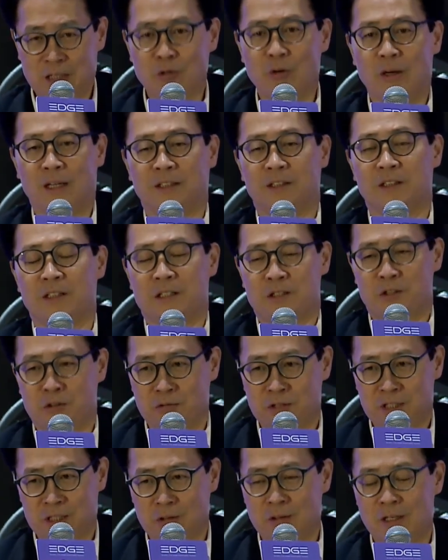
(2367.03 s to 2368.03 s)
the
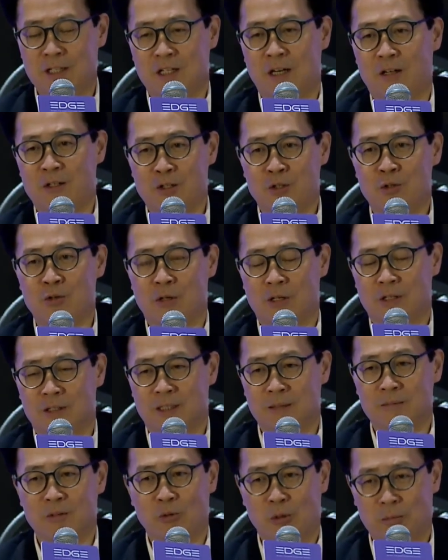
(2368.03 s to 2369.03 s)
general trend
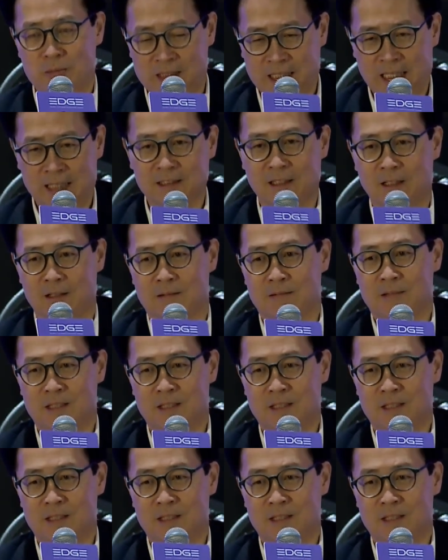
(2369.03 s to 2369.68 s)
is that